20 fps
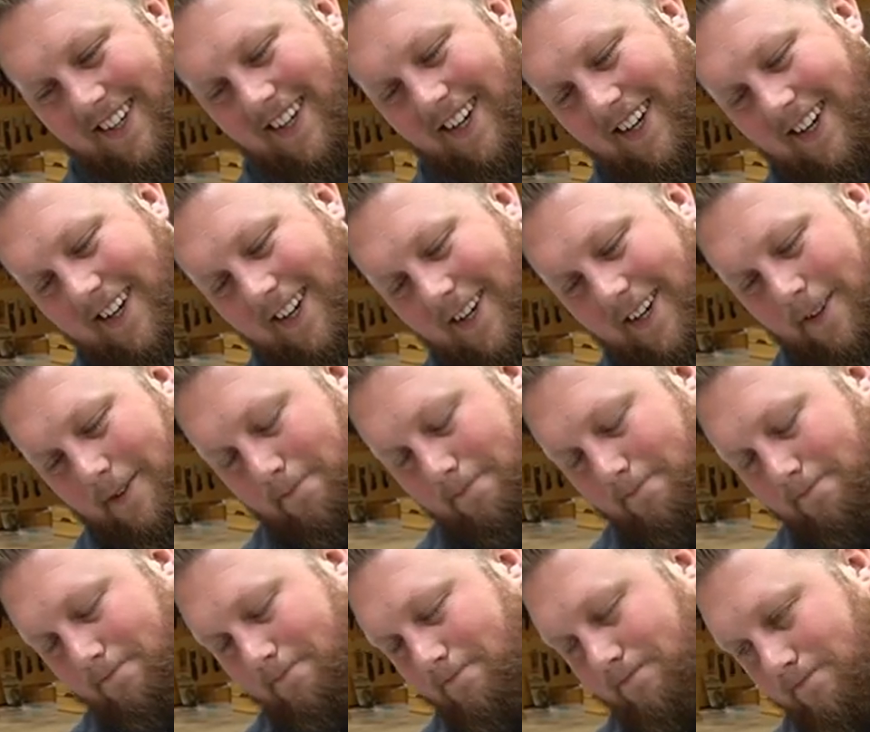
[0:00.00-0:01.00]

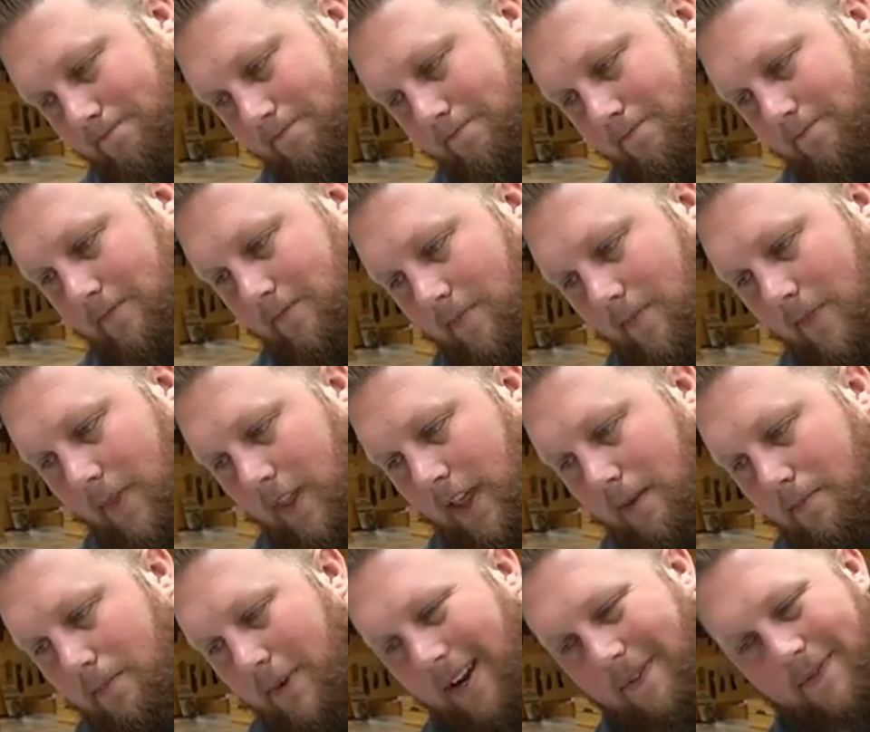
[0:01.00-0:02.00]
um,
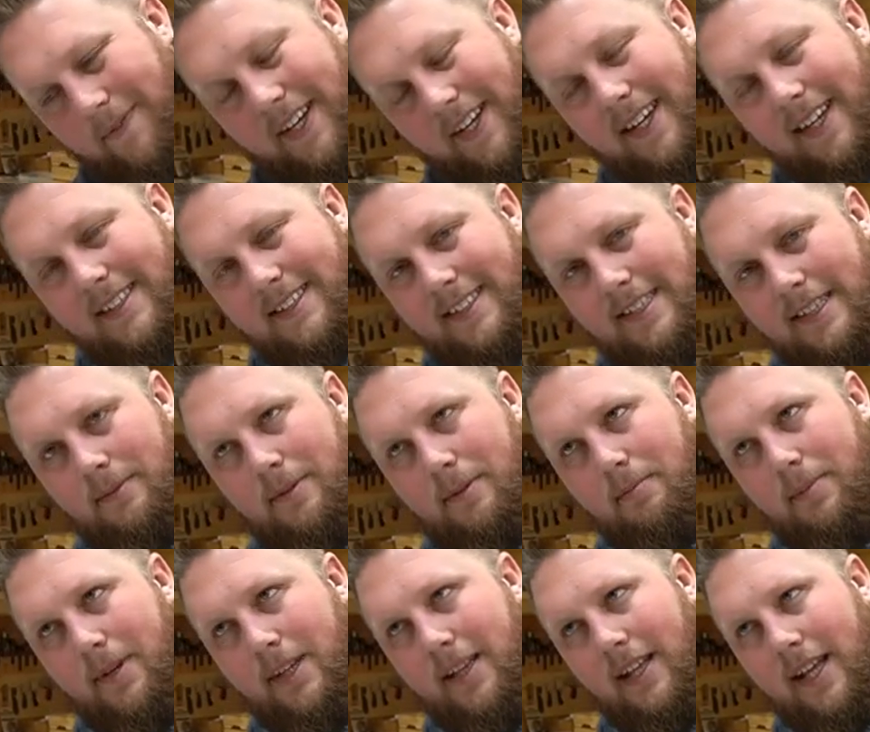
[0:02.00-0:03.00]
But if it does seem to
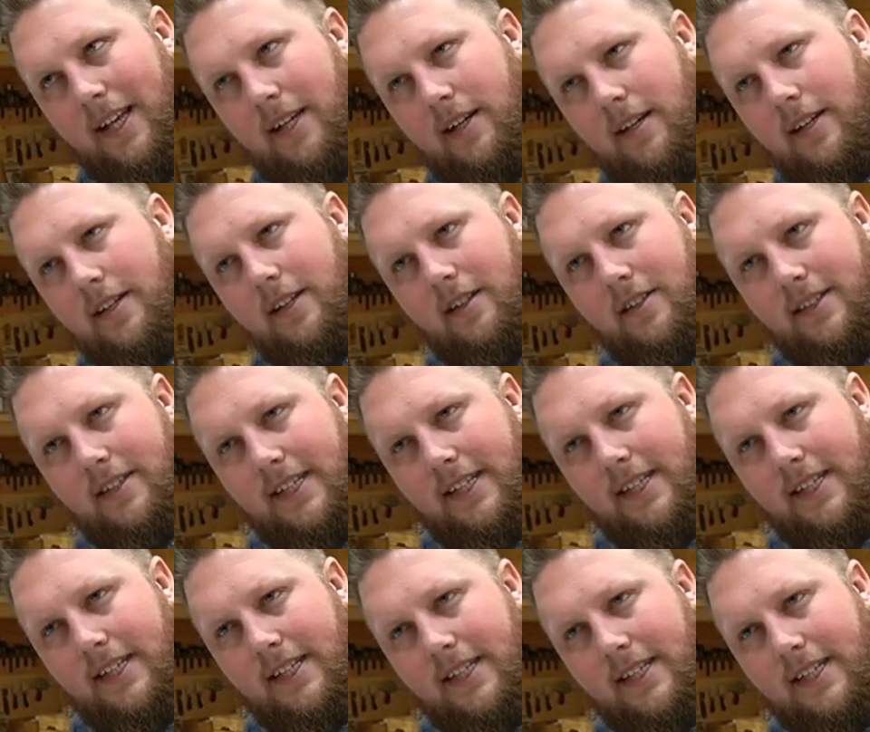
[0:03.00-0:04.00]
be like a little
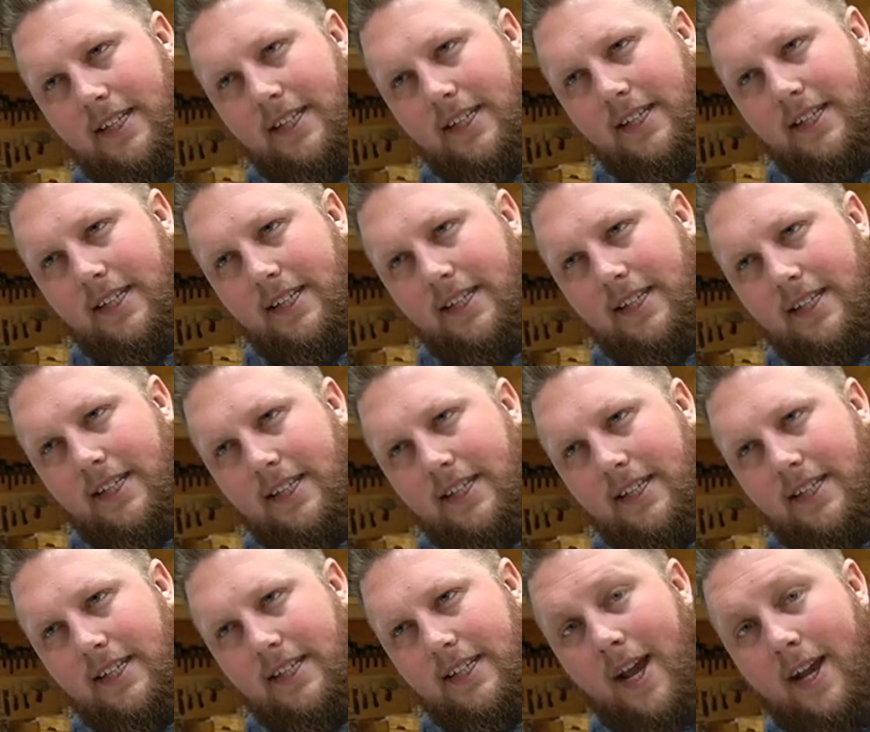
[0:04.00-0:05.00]
dehydrated or
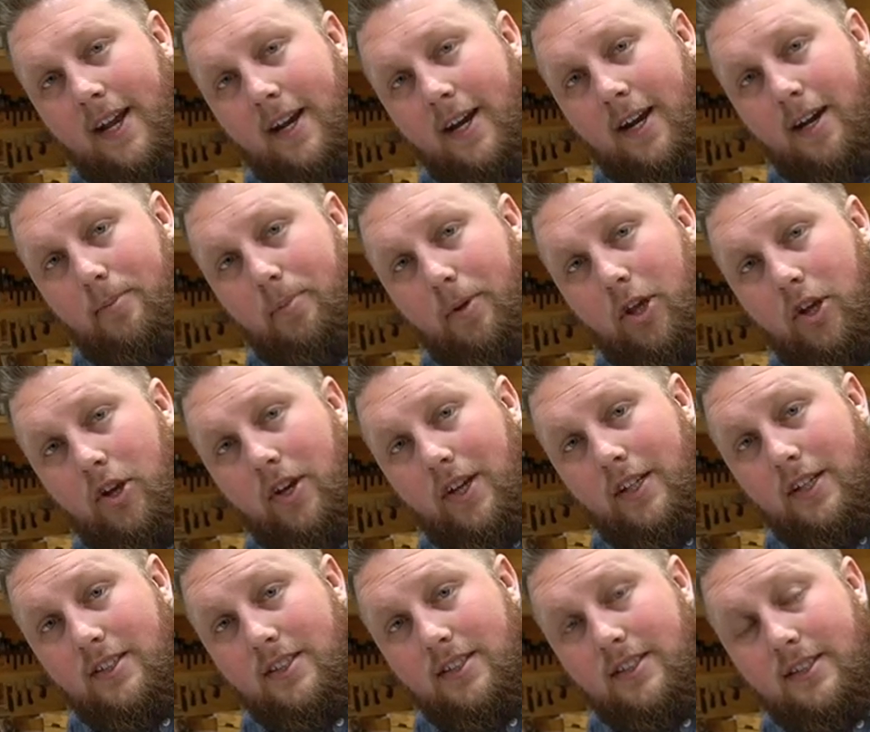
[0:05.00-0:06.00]
drying up, you
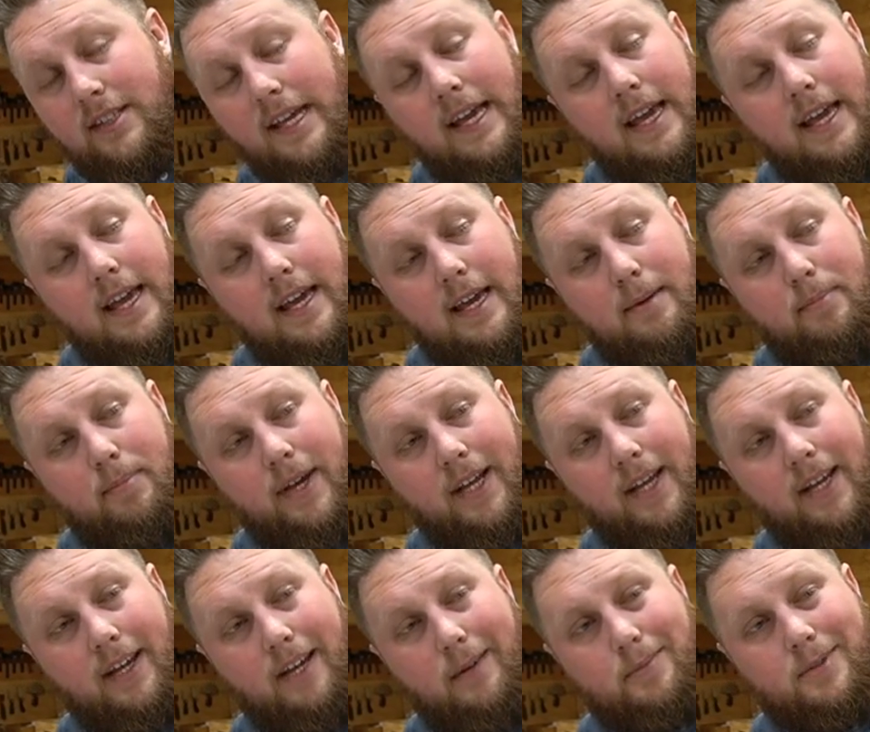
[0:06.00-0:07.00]
can just
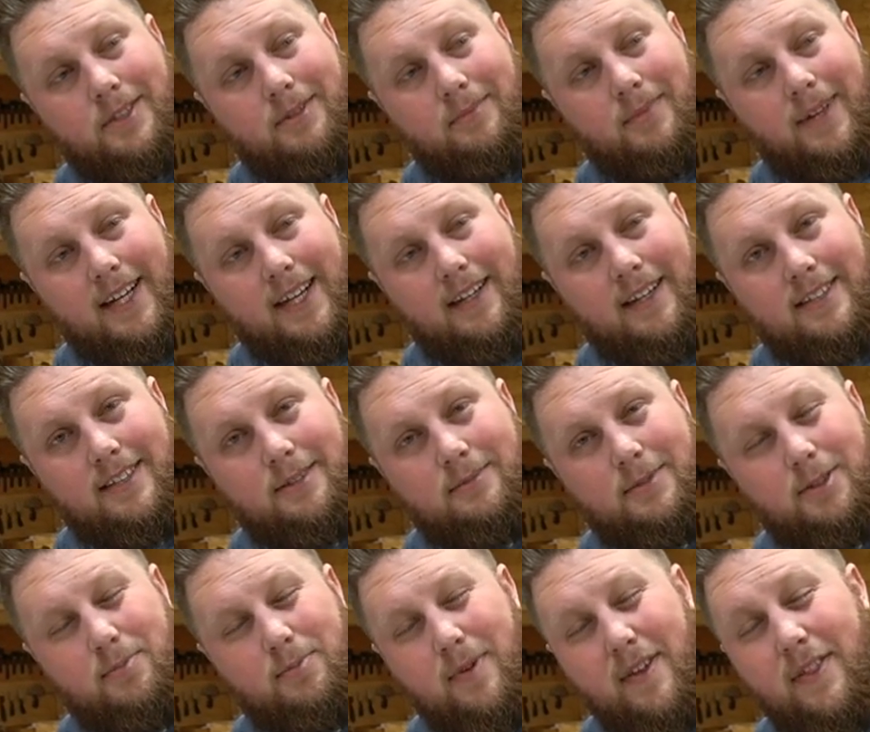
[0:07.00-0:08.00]
pick up some like some
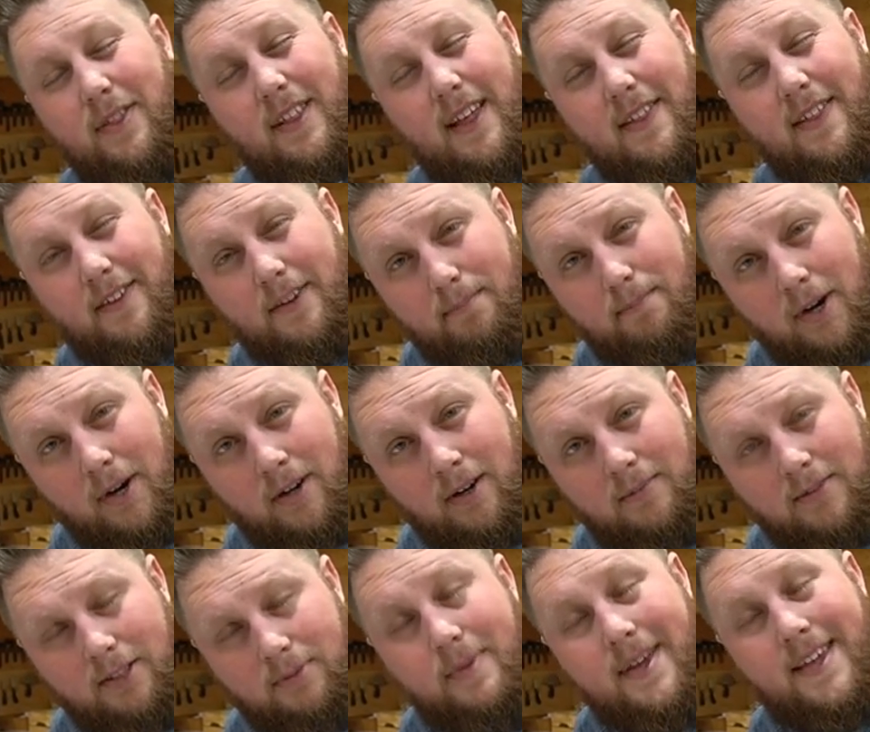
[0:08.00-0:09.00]
Smith's leather
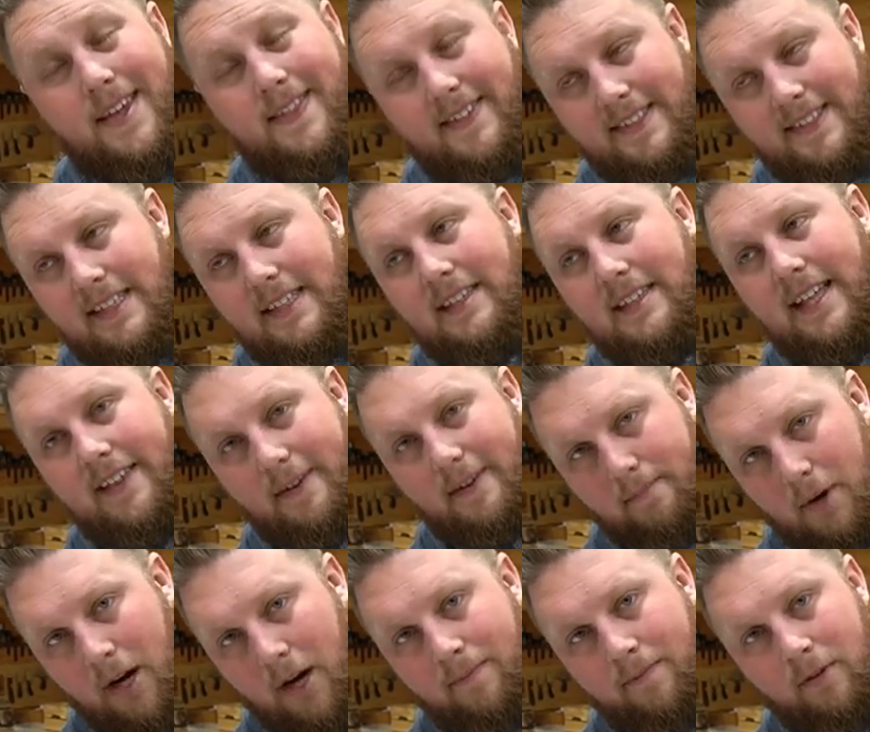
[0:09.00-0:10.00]
balm, Smith's leather
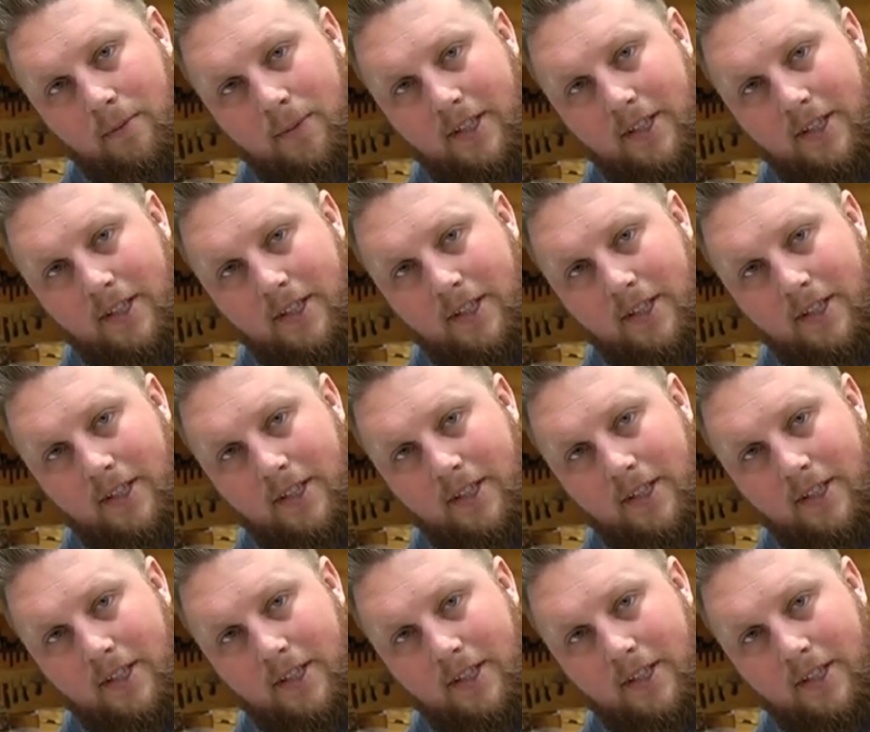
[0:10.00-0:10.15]
balm from